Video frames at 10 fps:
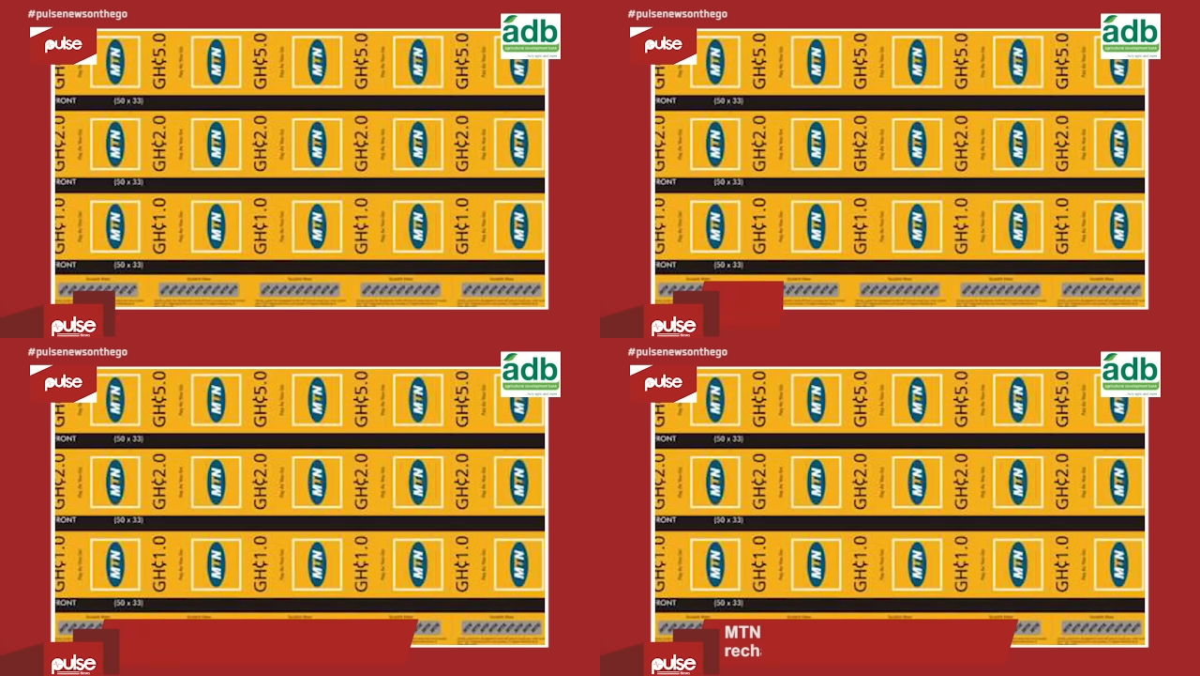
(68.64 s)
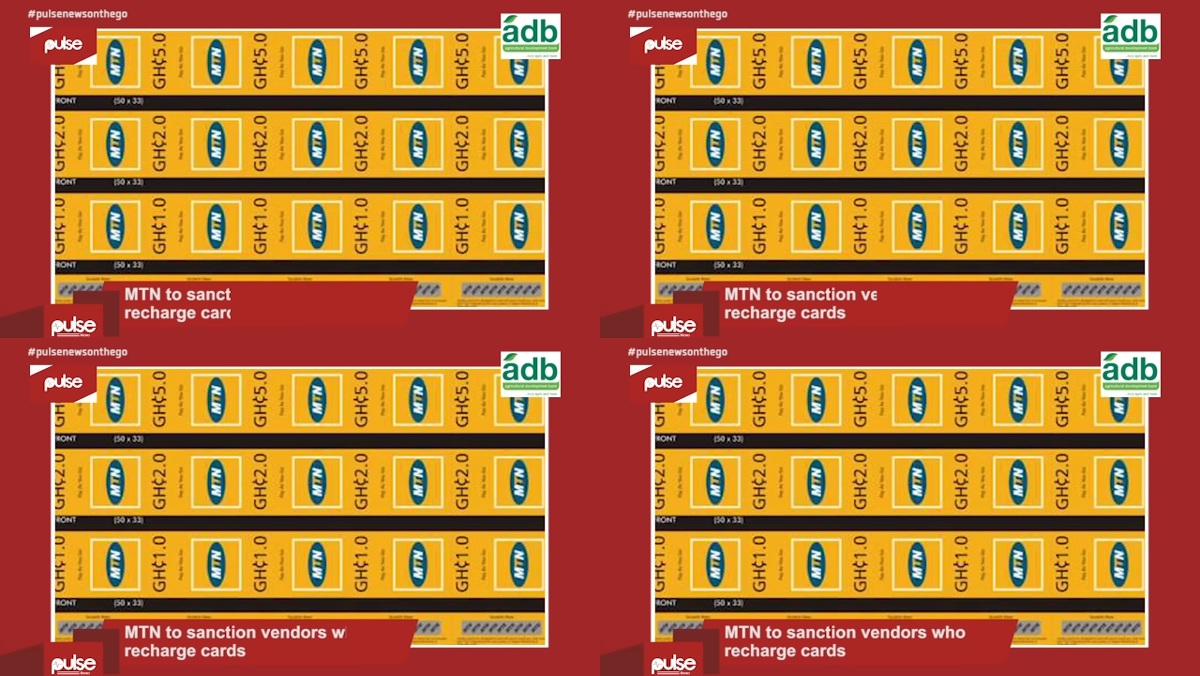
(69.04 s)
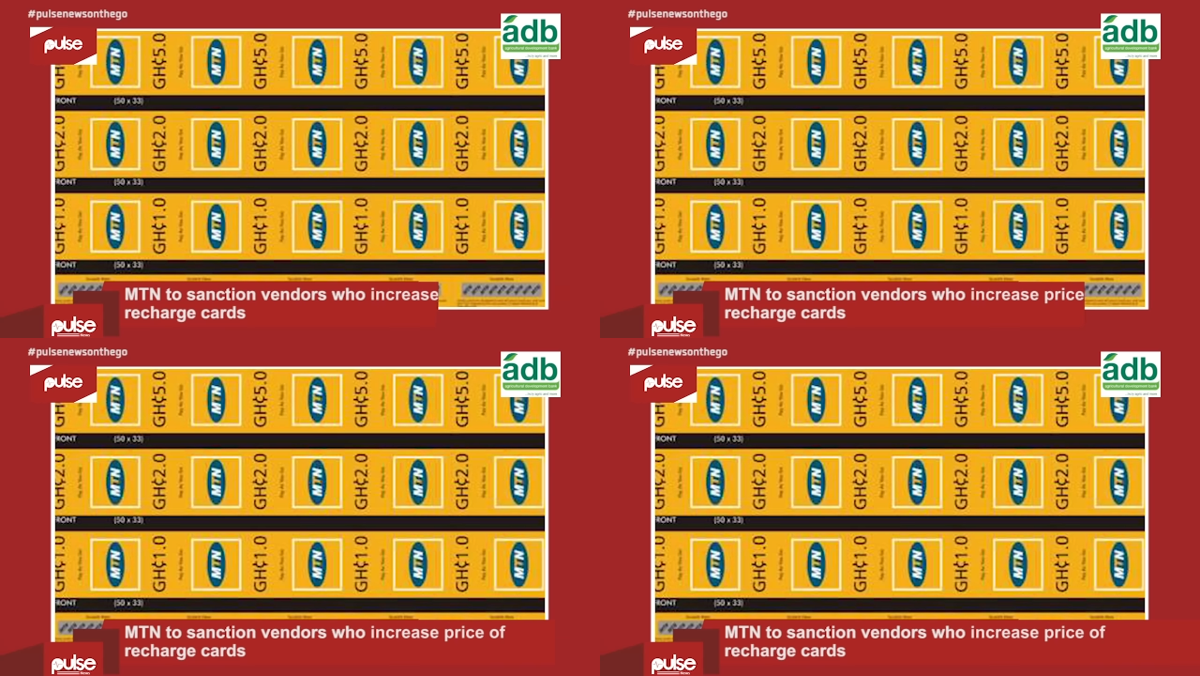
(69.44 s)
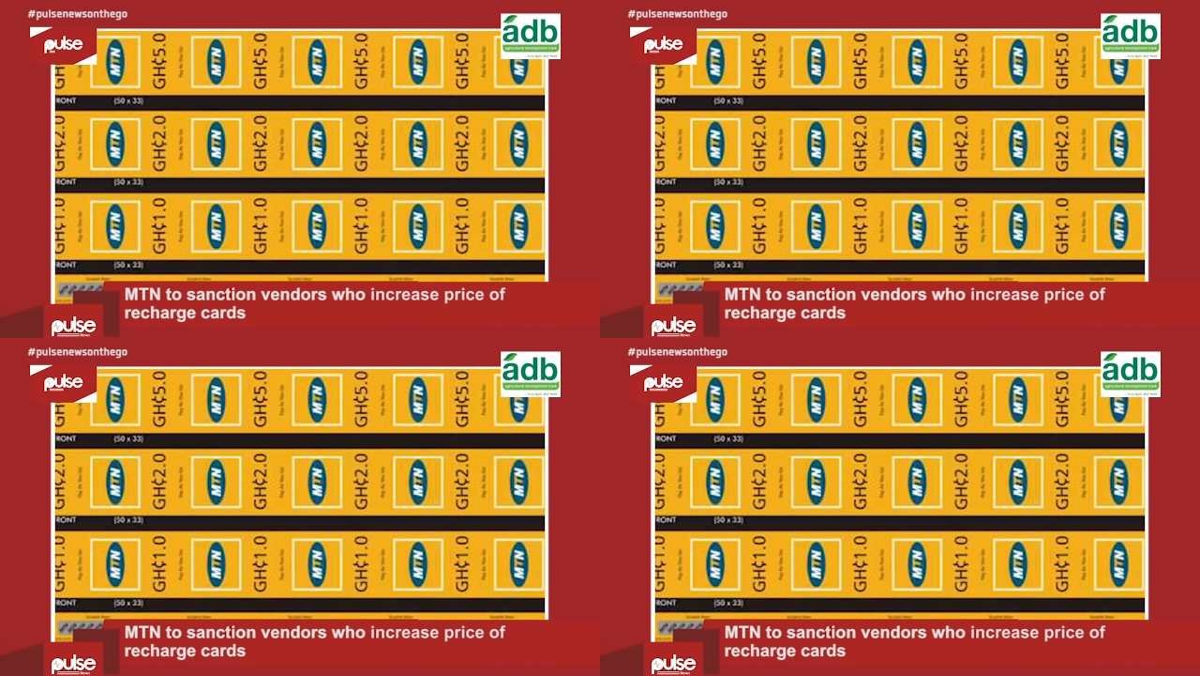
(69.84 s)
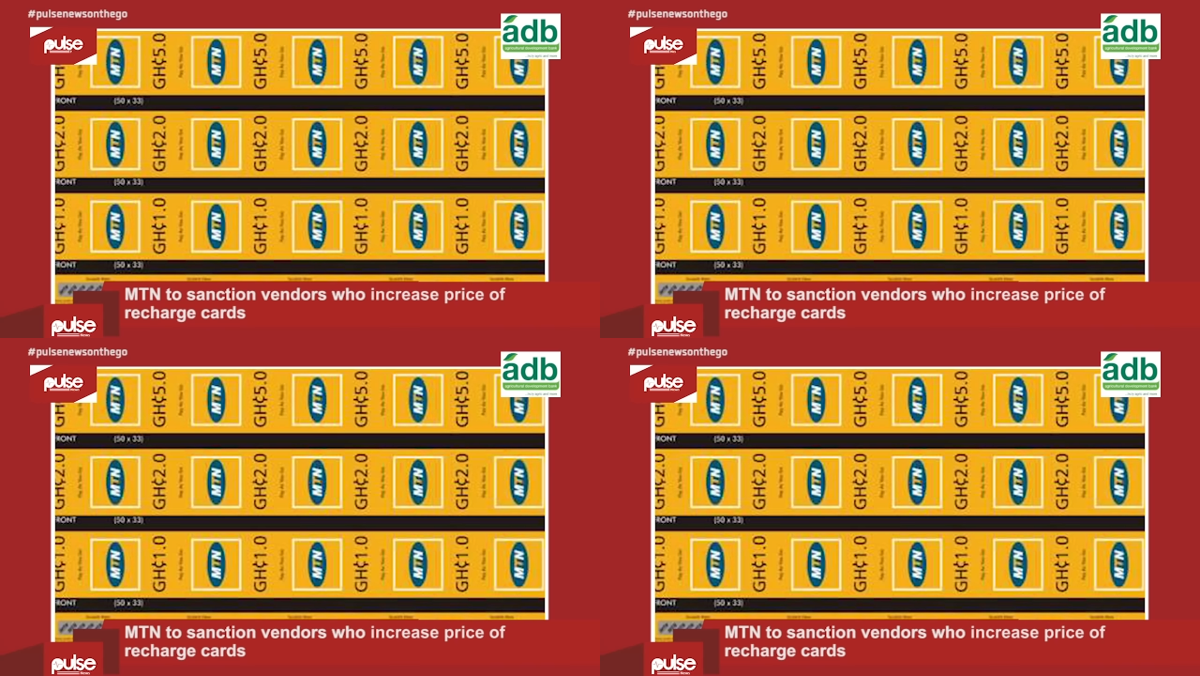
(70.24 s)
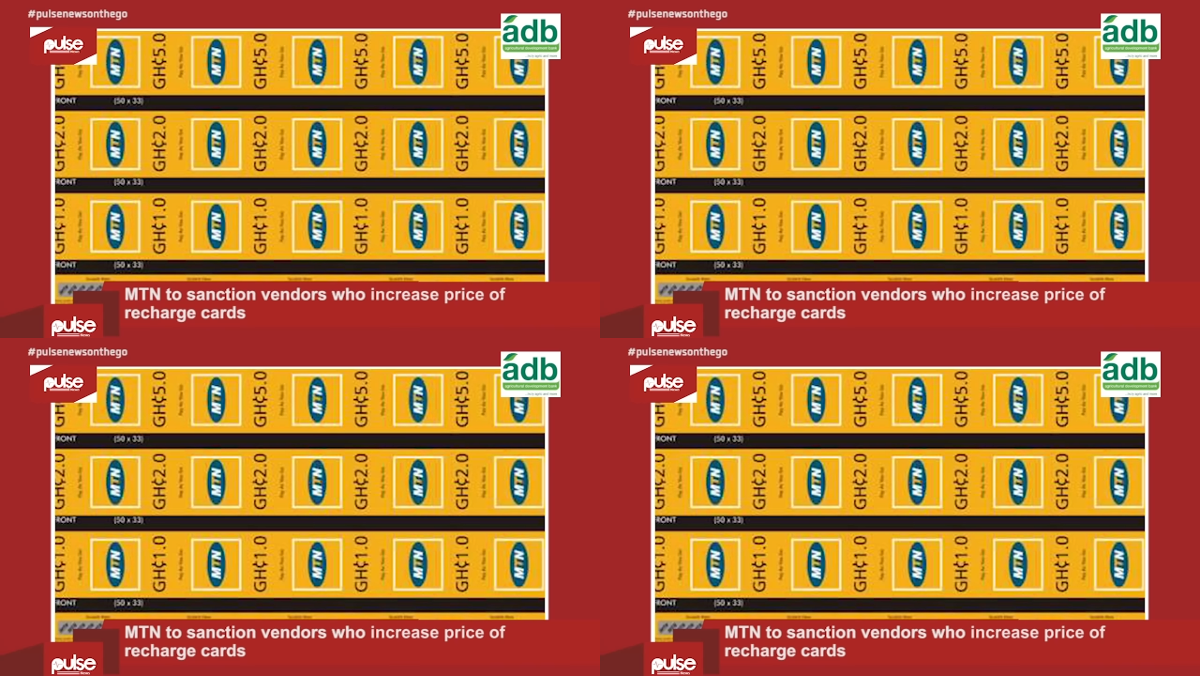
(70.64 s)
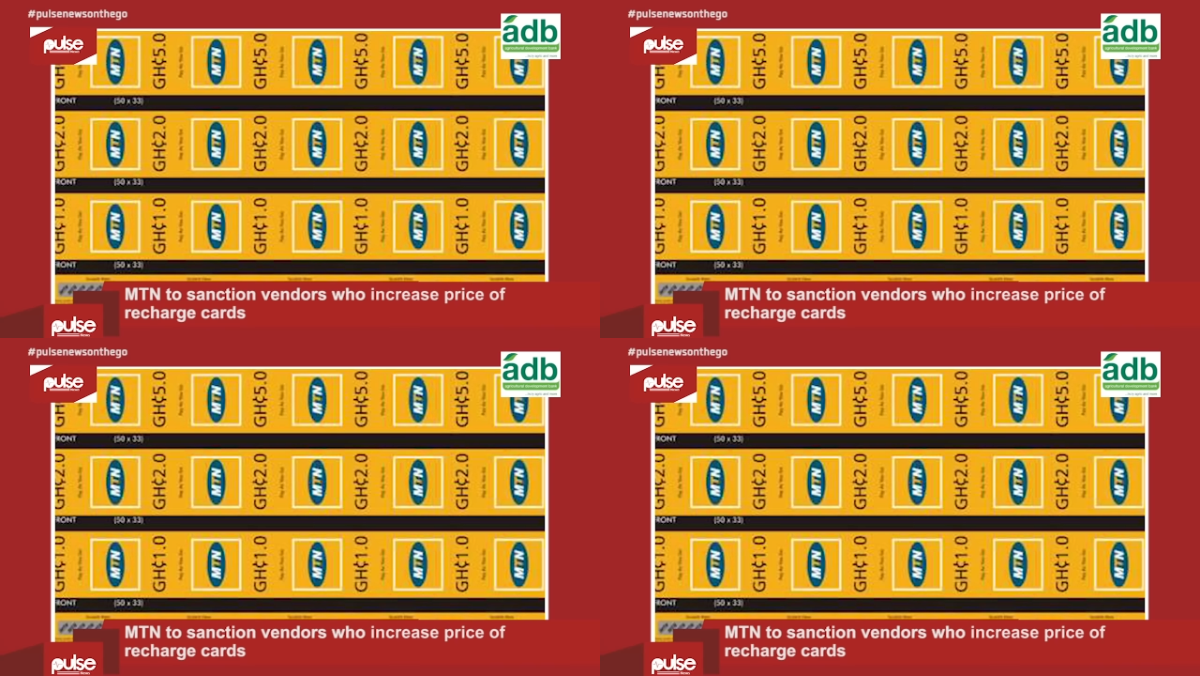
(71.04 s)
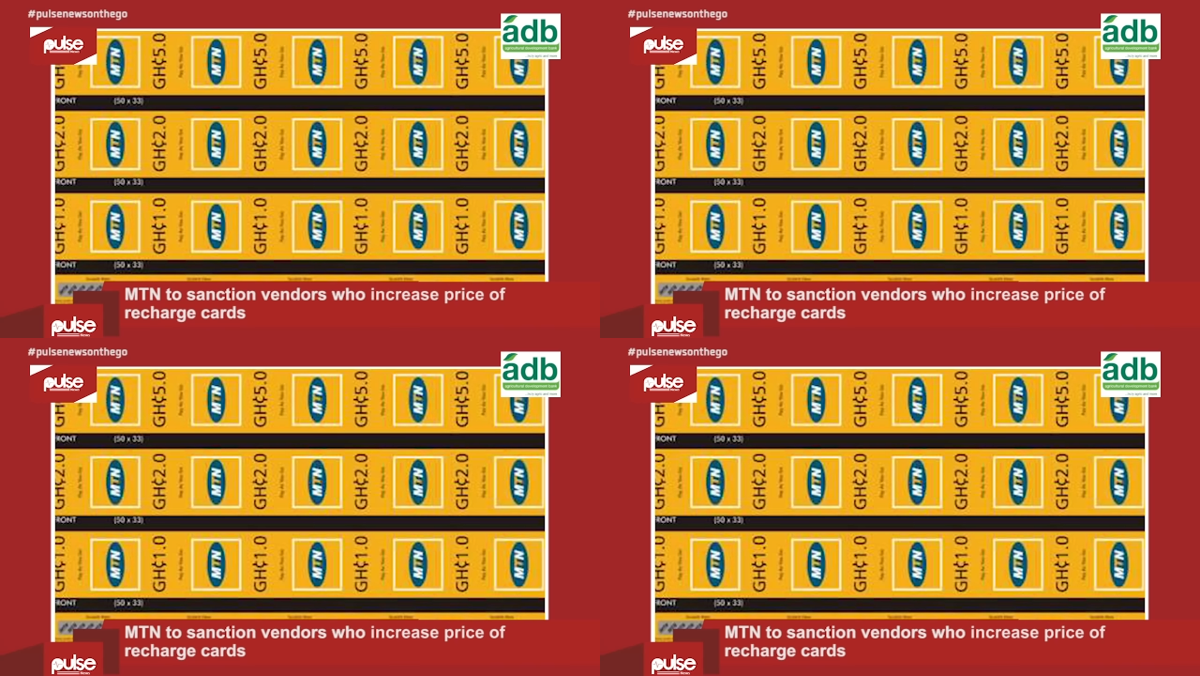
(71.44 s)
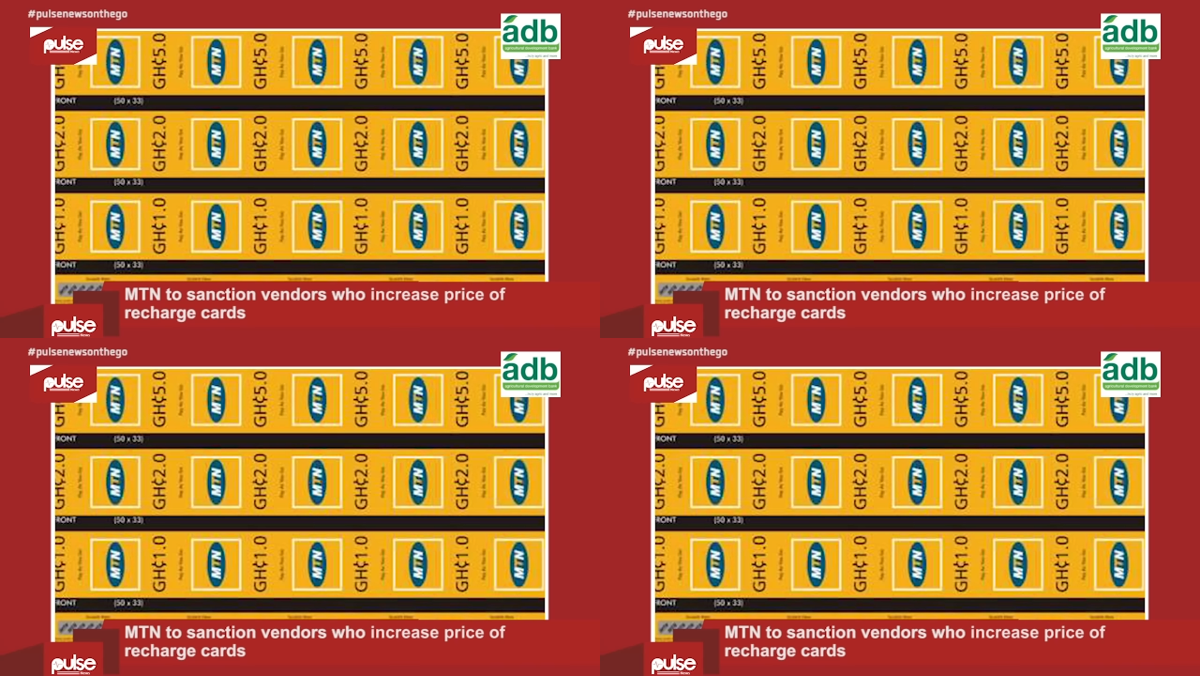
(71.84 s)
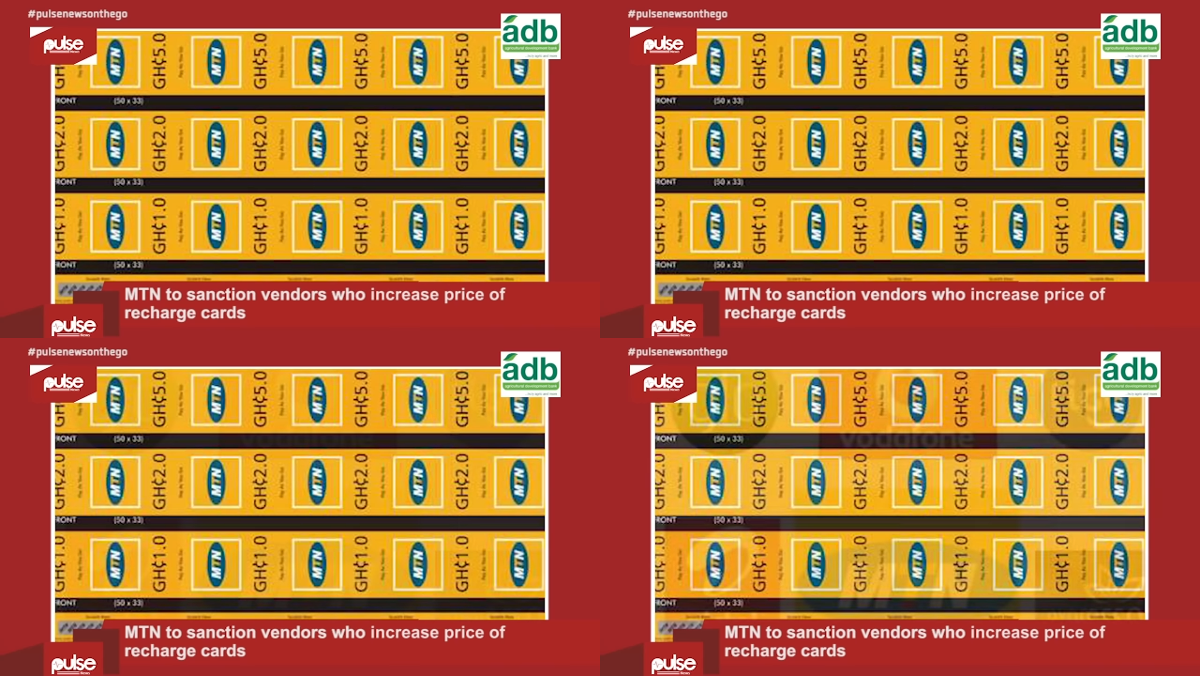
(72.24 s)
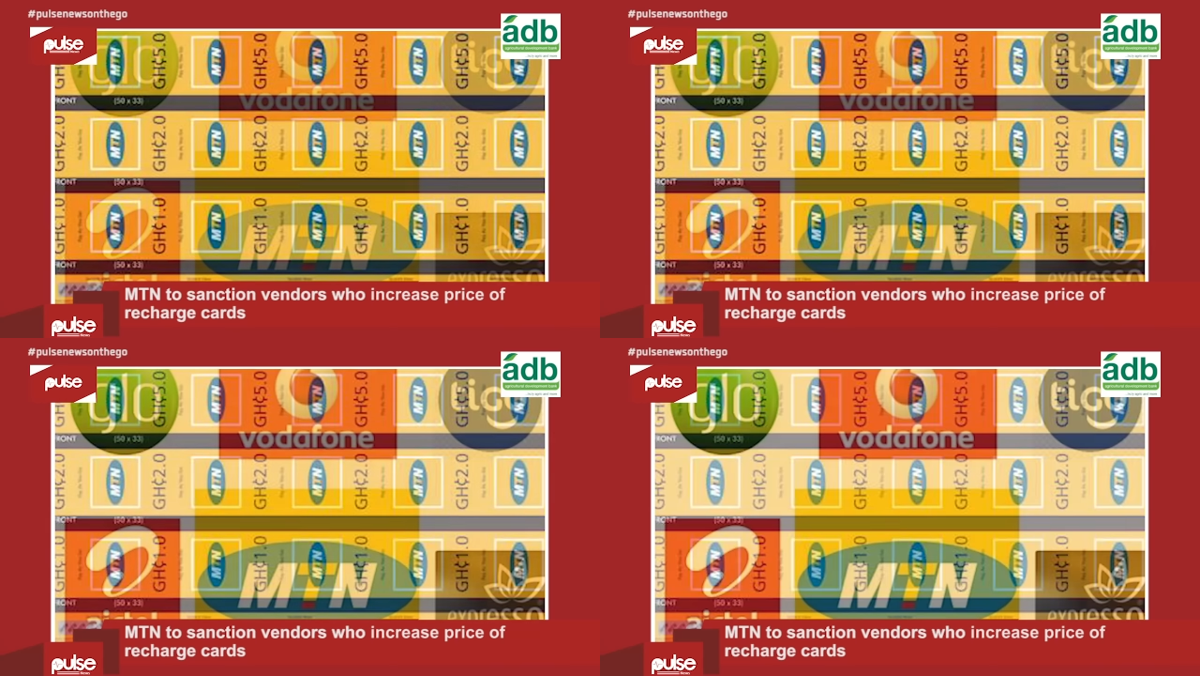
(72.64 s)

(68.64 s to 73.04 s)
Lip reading: Nobody's mouth can be seen.